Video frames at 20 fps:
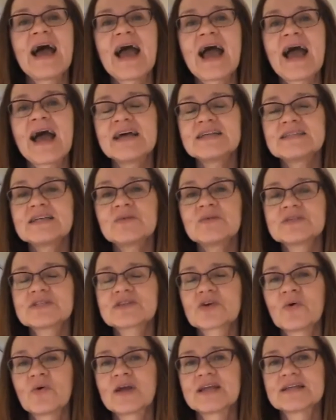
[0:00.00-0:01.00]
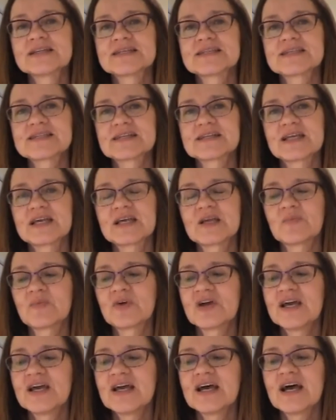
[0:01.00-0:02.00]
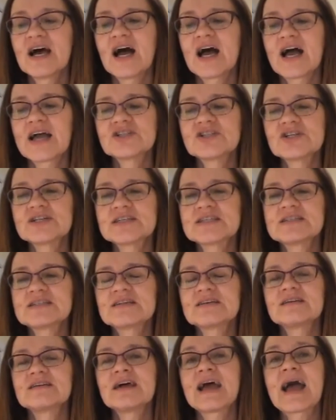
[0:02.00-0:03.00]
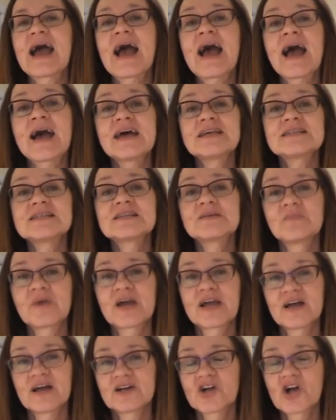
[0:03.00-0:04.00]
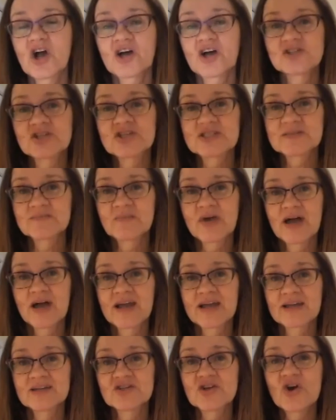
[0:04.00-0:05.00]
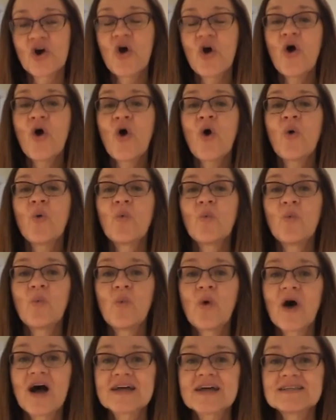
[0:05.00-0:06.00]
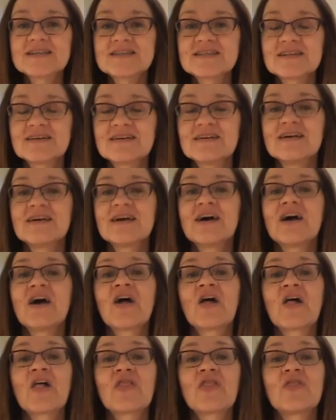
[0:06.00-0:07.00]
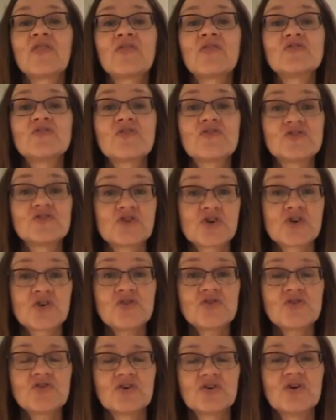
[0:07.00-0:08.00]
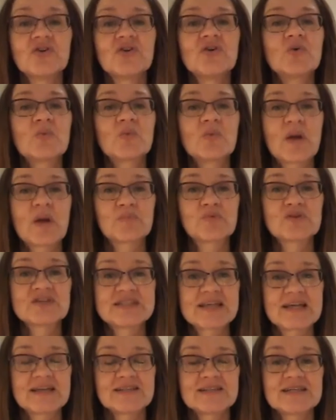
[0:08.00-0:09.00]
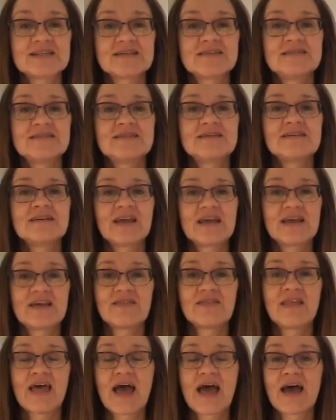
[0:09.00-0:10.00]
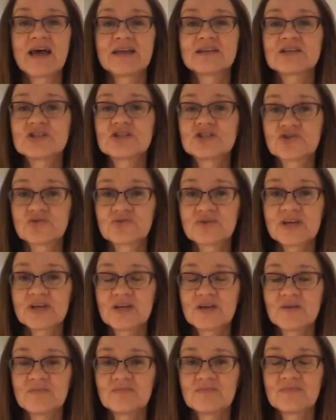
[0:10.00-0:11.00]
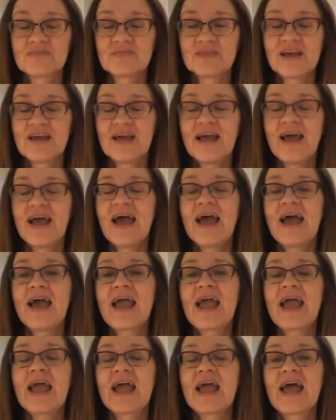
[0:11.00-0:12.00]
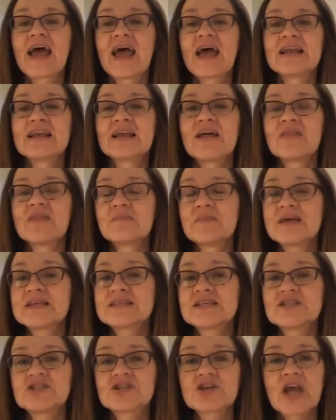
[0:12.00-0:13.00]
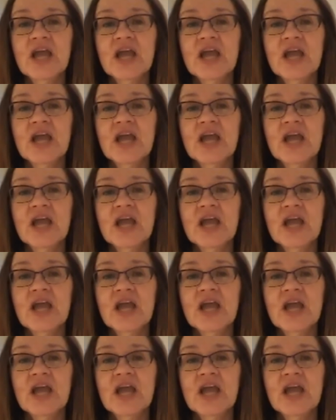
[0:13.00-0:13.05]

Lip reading: as I was going to sleep, I just asked my unconscious mind, what turtle represented in that dream. And the message